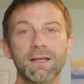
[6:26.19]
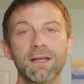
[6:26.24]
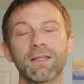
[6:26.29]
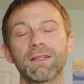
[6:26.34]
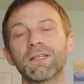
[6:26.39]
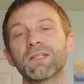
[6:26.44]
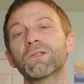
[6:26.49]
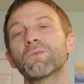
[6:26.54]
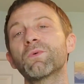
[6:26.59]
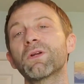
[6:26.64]

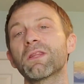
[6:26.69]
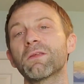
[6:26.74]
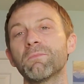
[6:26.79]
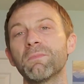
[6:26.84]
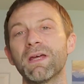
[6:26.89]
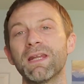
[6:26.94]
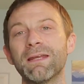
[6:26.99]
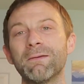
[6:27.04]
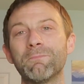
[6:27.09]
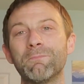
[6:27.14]
This is one of the
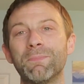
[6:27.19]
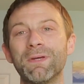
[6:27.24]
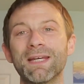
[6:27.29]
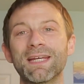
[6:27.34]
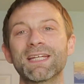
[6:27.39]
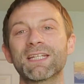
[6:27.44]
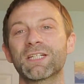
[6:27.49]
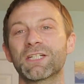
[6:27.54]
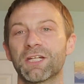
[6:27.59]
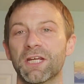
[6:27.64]
many
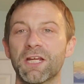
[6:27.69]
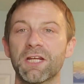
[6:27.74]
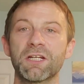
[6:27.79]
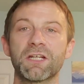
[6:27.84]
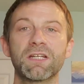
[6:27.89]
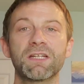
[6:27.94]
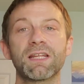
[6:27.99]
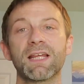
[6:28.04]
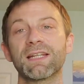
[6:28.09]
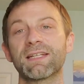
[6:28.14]
biggest
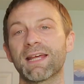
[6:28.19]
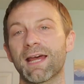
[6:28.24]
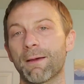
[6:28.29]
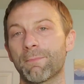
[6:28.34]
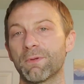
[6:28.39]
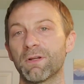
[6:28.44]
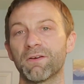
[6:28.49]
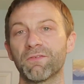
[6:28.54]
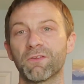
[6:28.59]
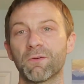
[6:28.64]
changes that's
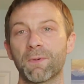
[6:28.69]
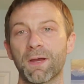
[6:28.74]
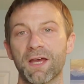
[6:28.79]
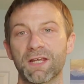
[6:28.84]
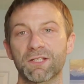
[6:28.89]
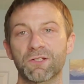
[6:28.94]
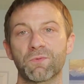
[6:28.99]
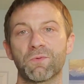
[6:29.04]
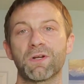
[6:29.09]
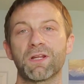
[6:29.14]
happened over the
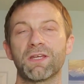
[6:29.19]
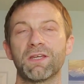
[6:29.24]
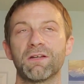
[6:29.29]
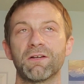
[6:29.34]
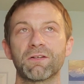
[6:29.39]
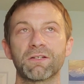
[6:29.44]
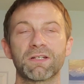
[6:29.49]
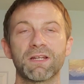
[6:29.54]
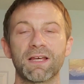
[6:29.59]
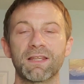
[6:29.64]
past 20
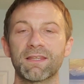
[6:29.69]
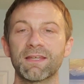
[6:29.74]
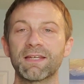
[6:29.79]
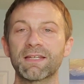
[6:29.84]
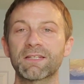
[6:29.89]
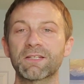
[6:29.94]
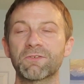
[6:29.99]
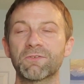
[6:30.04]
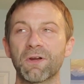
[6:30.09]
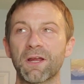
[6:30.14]
years, and I think
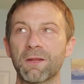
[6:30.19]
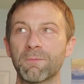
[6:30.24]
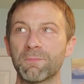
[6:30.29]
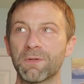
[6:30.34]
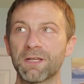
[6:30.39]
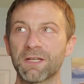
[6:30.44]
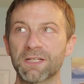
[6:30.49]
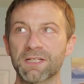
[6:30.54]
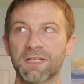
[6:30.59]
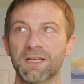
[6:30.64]
it's great
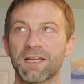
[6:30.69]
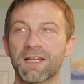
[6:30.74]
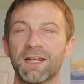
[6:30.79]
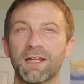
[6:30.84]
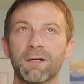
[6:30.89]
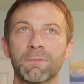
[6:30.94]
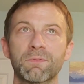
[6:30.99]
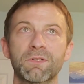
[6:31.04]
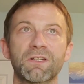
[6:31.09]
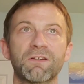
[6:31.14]
because it
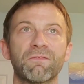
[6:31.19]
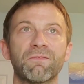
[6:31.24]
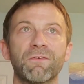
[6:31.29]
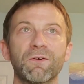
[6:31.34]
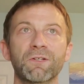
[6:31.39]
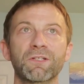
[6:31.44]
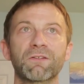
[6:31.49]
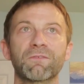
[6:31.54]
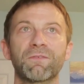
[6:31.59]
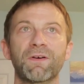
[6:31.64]
helps
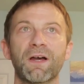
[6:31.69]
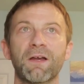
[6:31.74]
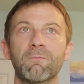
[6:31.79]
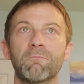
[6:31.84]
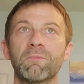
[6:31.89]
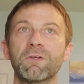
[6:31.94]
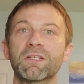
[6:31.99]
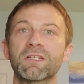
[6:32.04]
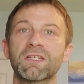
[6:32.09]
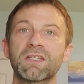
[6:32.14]
diversify
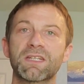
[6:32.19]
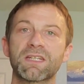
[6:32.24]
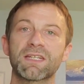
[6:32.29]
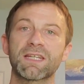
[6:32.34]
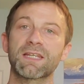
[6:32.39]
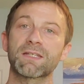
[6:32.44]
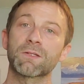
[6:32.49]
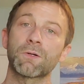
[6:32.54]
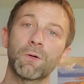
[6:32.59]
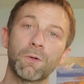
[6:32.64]
businesses
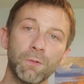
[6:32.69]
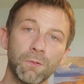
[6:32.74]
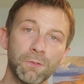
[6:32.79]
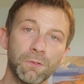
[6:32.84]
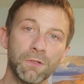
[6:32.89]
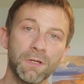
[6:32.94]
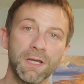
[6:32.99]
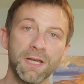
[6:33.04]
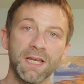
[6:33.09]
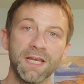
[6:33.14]
as a
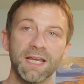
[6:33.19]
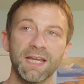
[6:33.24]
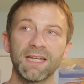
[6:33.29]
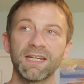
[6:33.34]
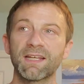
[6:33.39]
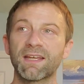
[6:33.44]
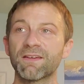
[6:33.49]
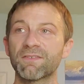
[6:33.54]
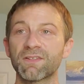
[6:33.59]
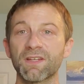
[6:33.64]
whole, and
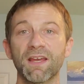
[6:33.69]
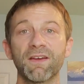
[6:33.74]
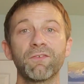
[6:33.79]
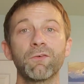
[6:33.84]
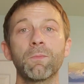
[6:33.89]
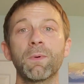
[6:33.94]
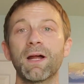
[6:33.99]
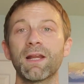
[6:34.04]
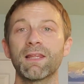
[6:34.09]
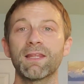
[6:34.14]
it gives
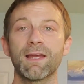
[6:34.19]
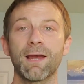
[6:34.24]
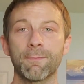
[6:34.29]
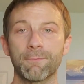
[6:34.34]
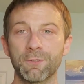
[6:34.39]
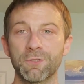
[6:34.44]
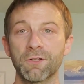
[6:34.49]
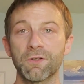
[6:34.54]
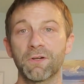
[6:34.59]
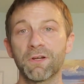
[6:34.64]
everybody the
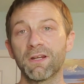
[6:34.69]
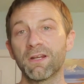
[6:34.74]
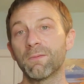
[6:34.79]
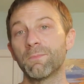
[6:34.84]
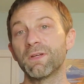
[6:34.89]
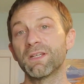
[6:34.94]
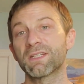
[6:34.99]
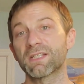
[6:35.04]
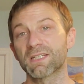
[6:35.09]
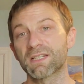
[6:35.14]
opportunity to
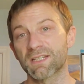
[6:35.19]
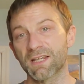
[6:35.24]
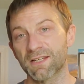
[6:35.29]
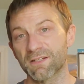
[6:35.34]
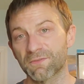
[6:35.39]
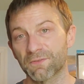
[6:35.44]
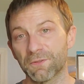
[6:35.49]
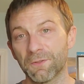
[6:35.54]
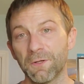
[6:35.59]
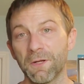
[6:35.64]
be
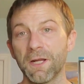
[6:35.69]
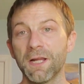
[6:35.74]
successful.